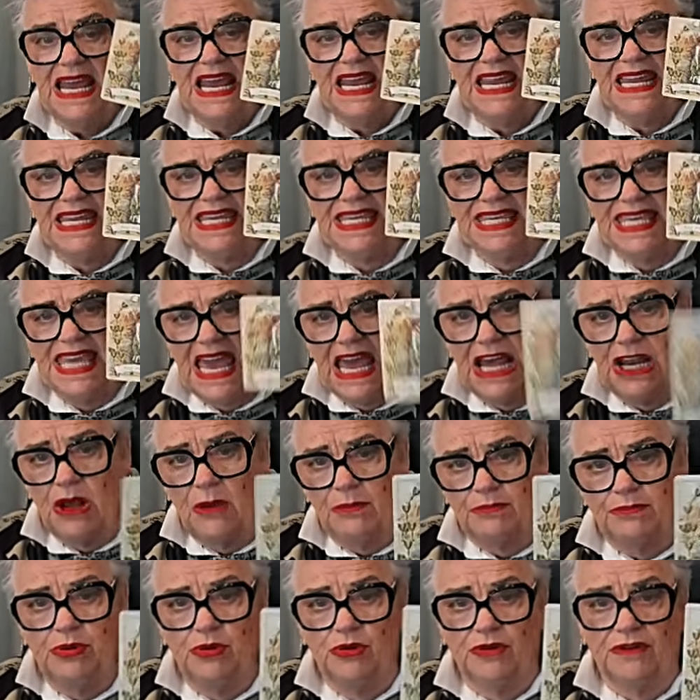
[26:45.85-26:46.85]
He
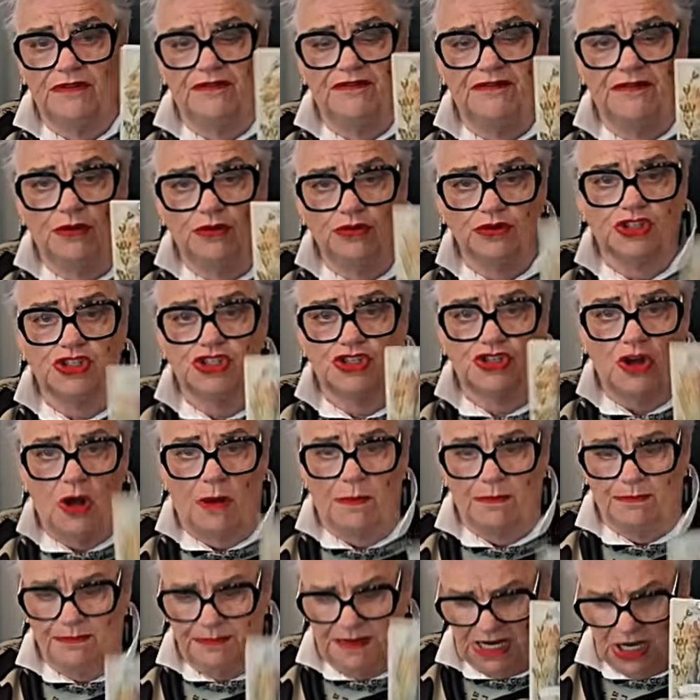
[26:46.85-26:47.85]
cannot put a full
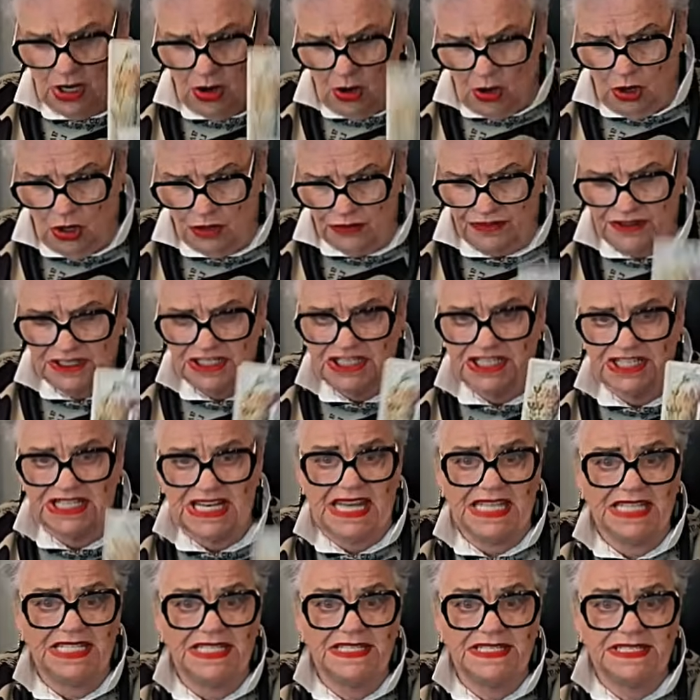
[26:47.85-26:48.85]
stop behind the
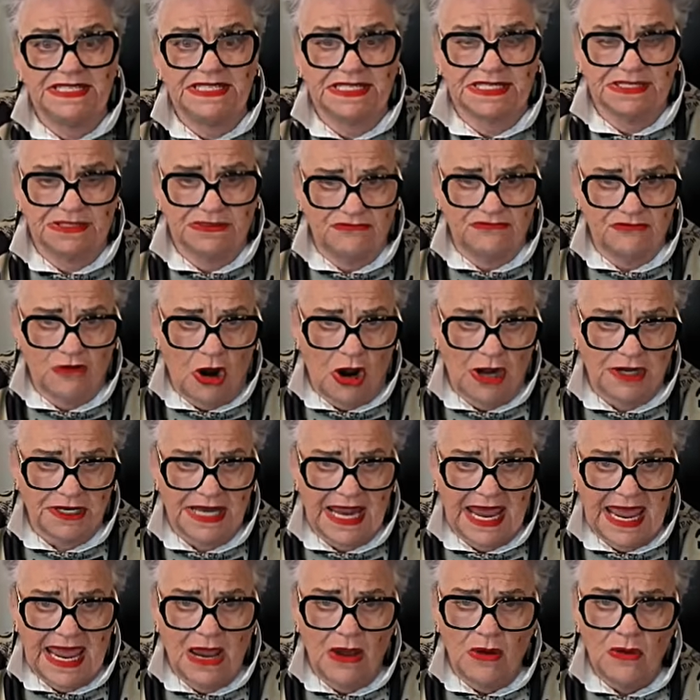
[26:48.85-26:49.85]
sentence right
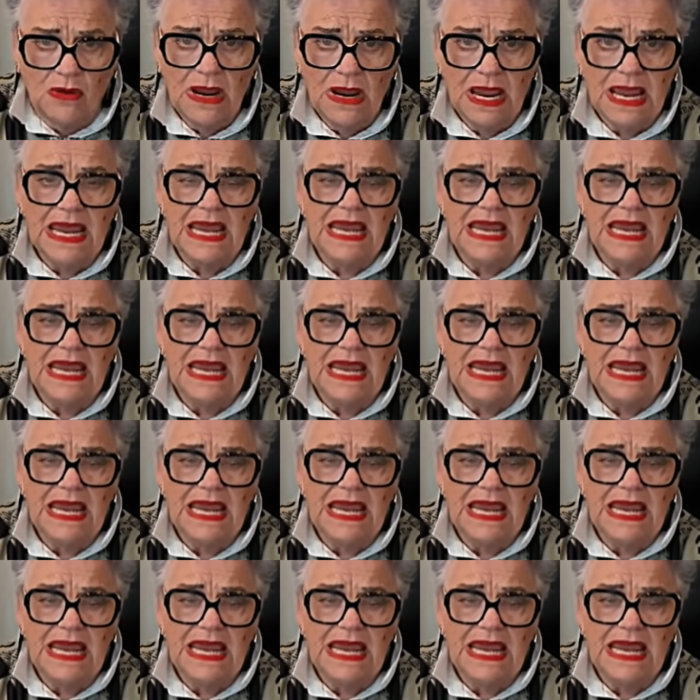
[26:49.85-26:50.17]
now.